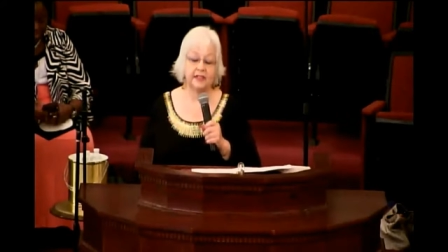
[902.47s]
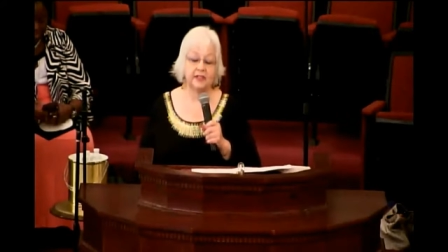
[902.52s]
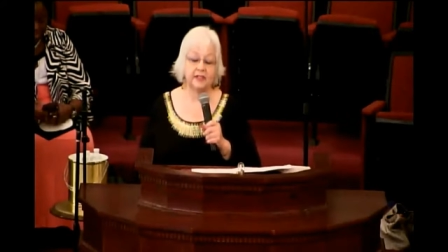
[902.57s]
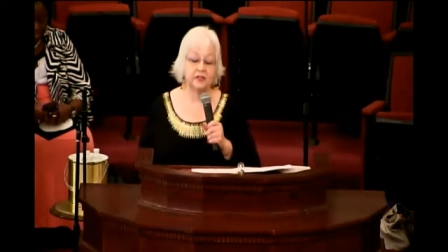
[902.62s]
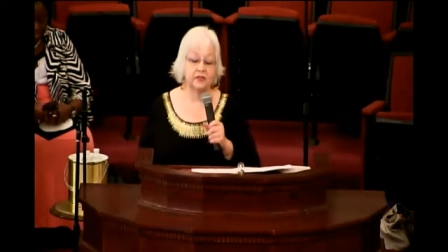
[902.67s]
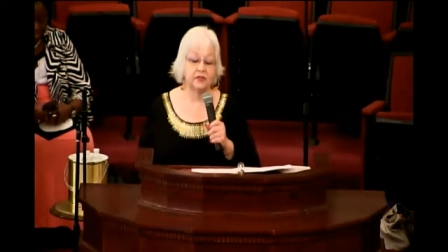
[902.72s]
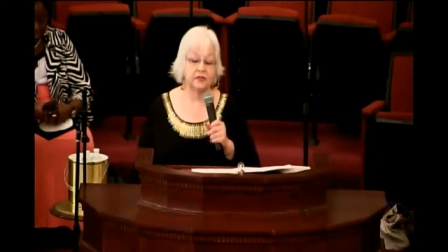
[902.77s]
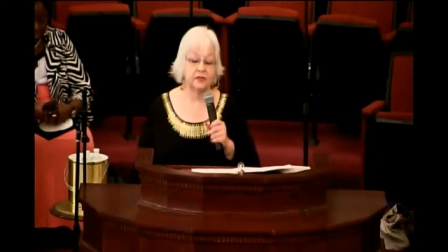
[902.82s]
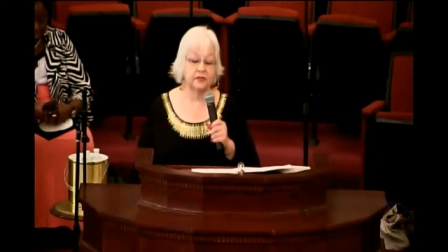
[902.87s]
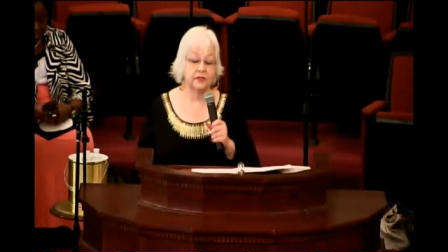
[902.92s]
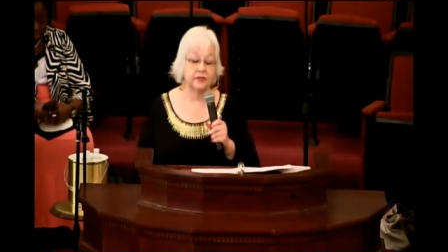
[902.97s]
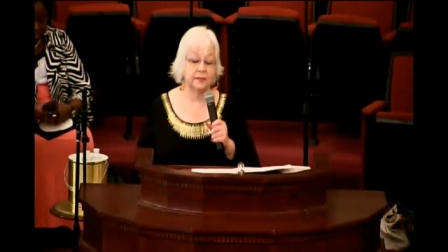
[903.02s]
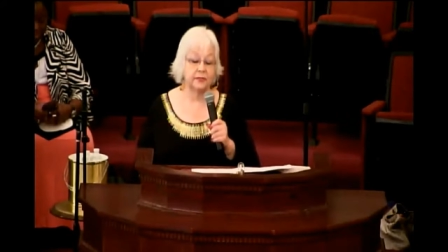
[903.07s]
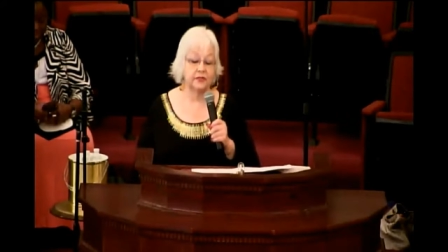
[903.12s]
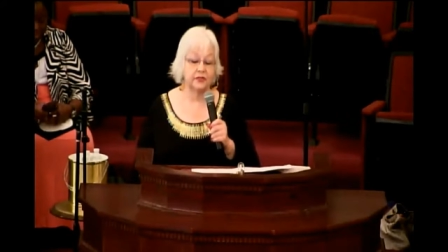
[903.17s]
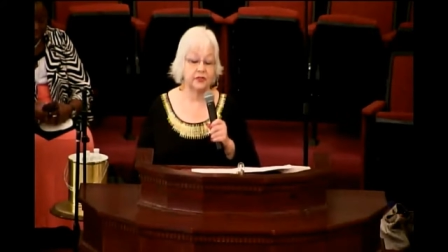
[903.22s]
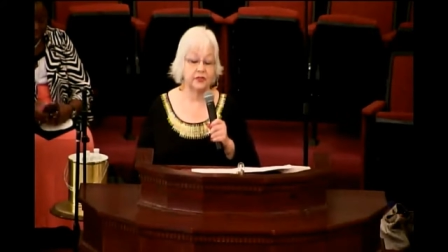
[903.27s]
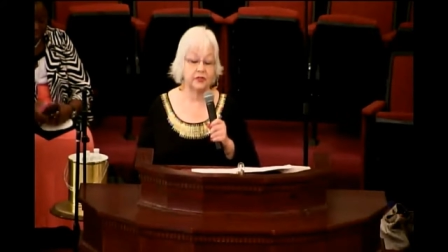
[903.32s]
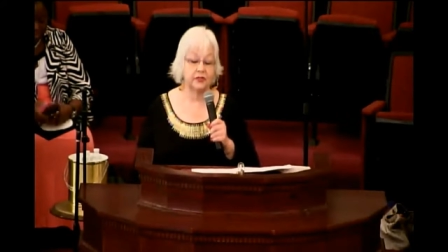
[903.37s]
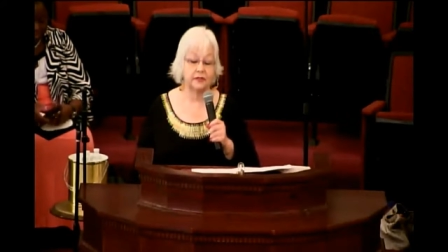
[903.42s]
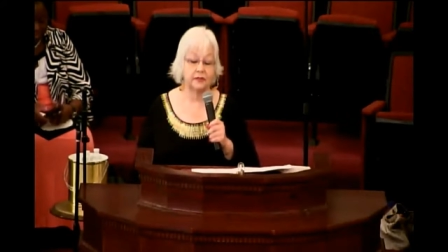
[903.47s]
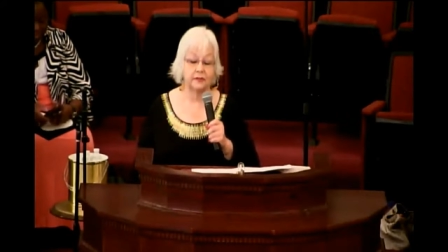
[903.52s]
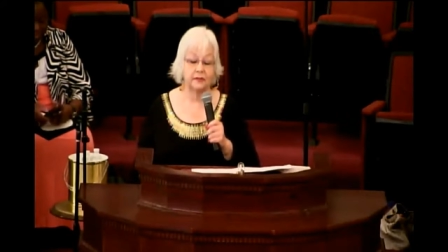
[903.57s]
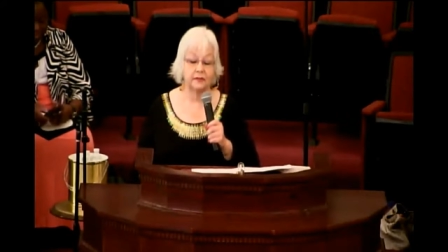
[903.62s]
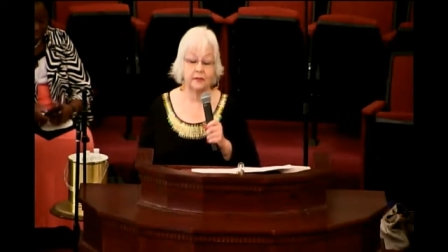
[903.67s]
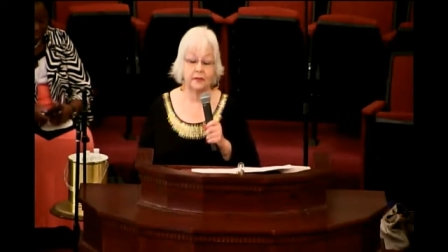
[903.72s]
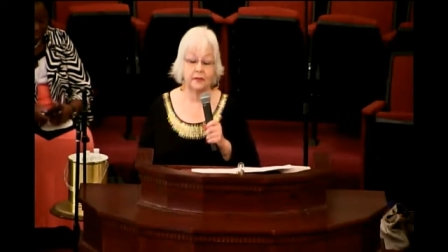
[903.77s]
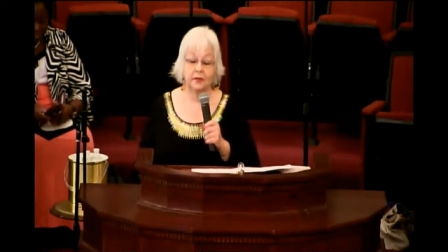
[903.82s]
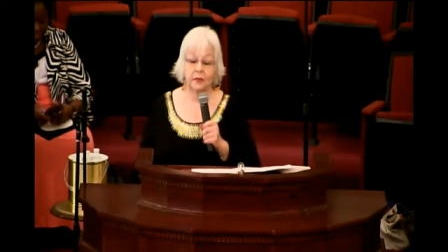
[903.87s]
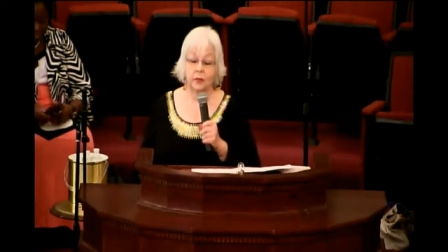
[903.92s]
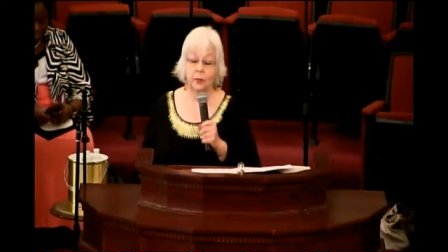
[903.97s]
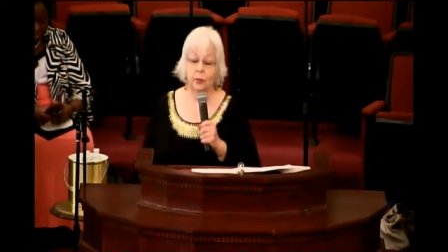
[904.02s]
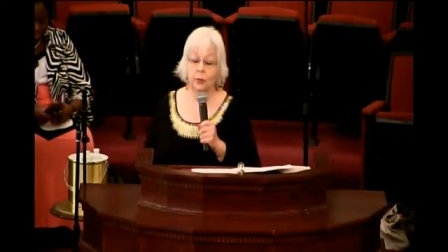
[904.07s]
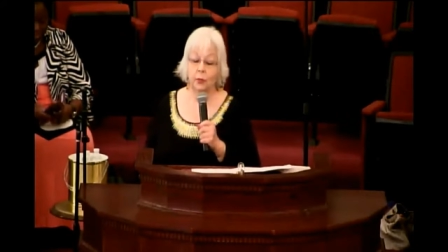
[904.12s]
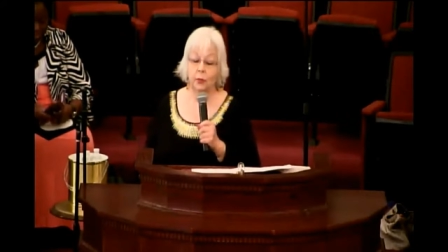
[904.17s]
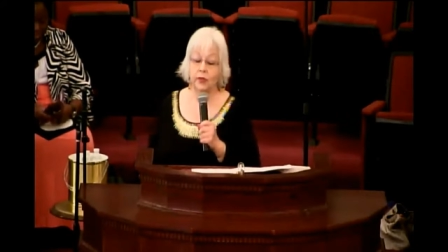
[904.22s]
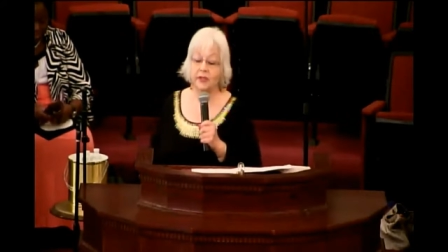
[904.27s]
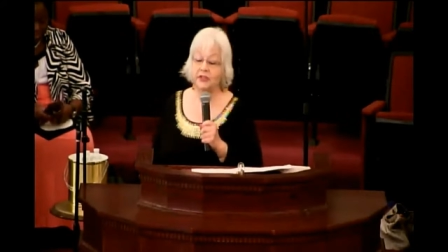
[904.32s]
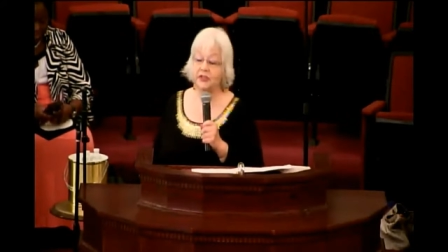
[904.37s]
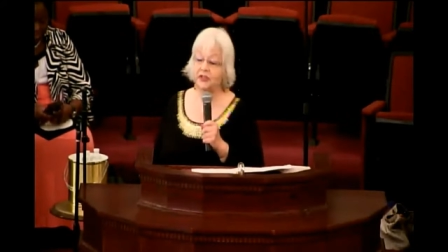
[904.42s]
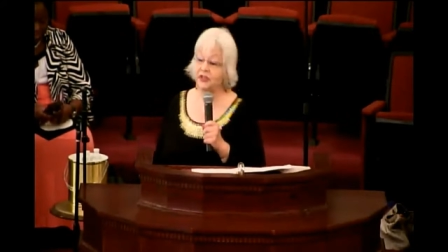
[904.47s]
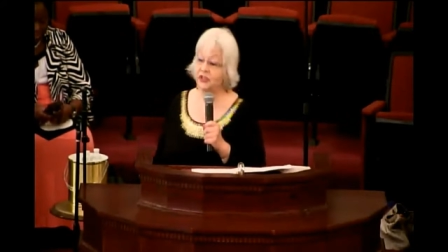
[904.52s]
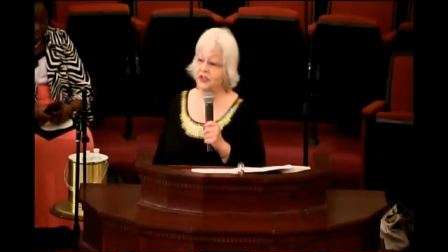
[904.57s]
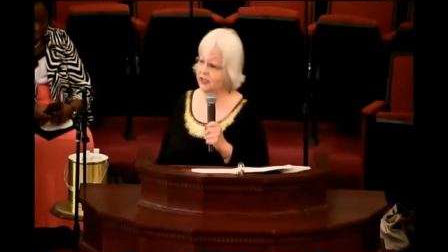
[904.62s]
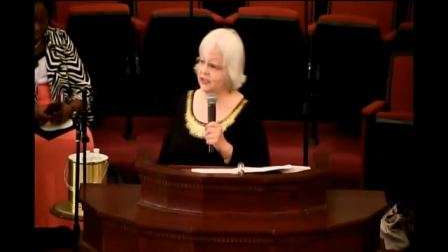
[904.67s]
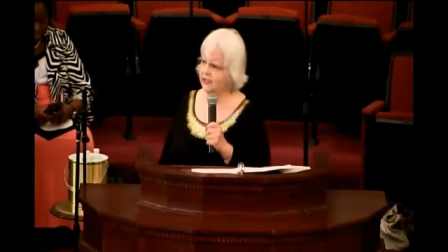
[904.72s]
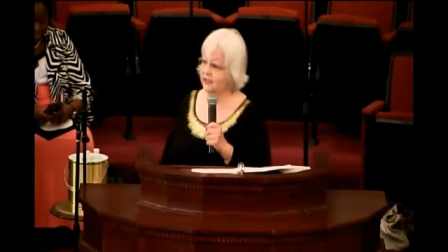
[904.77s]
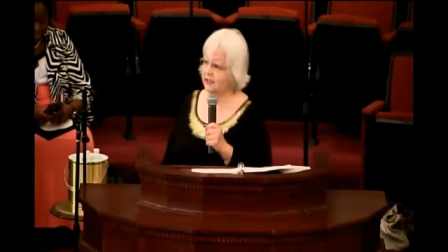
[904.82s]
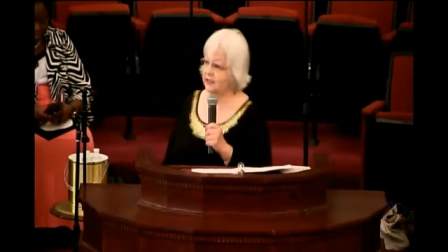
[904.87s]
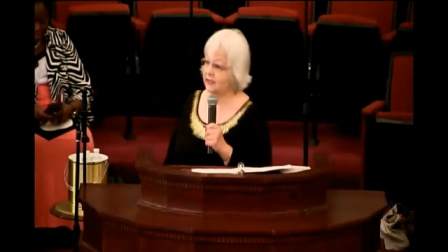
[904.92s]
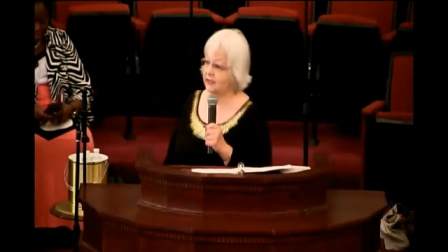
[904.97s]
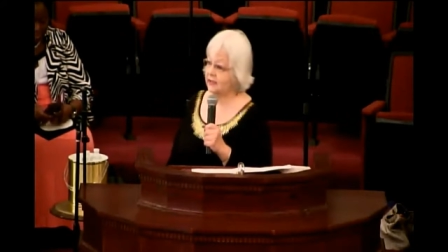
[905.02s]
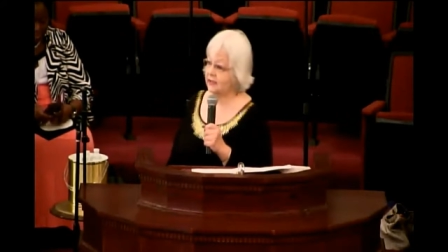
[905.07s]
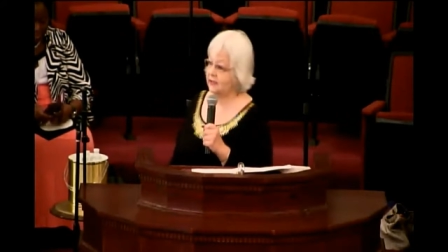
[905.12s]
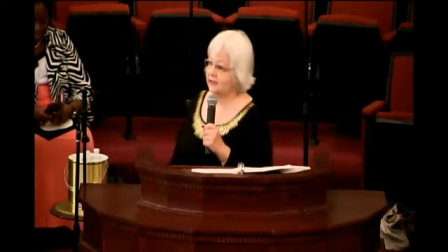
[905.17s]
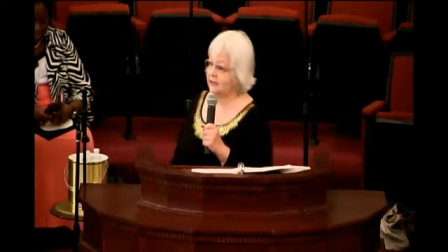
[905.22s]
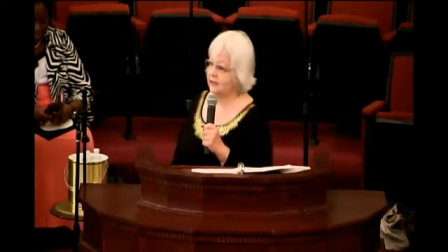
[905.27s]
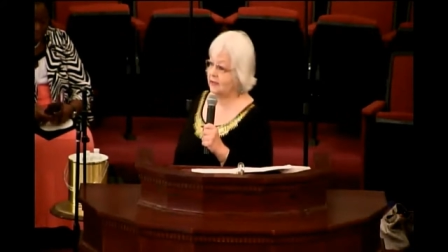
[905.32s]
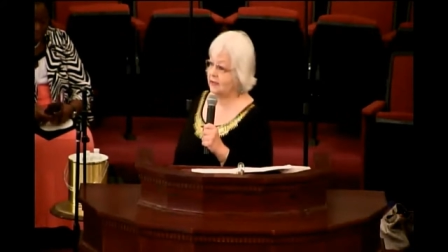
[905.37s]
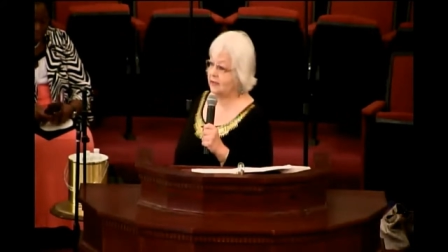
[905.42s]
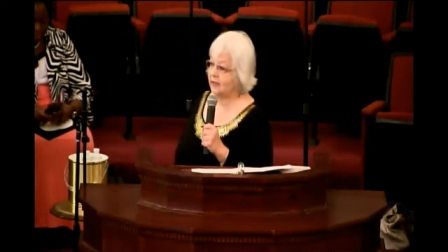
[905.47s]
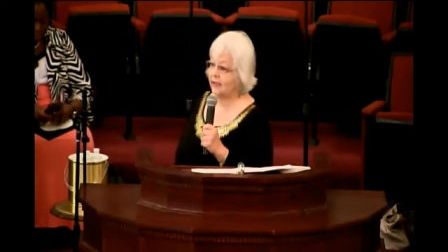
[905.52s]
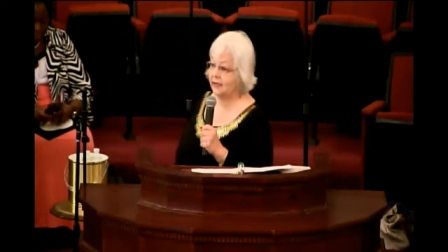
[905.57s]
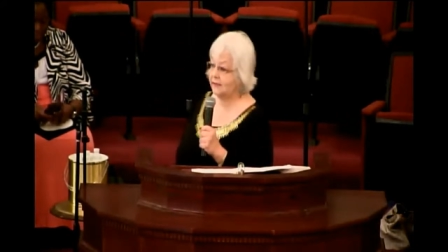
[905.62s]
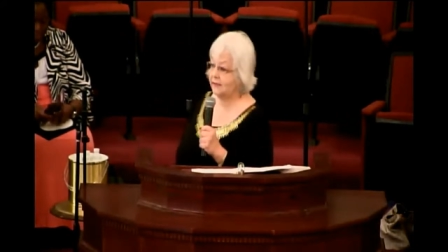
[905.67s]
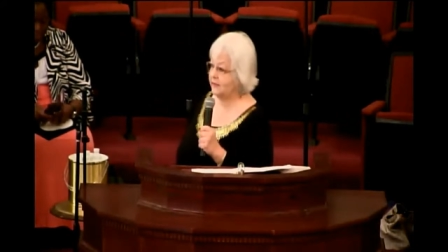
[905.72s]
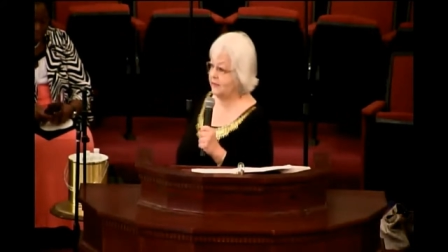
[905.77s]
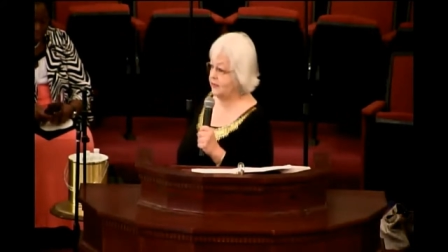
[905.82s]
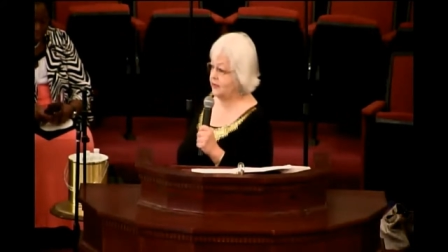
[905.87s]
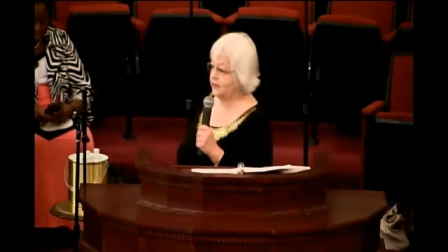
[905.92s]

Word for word: in Scripture where Jesus ever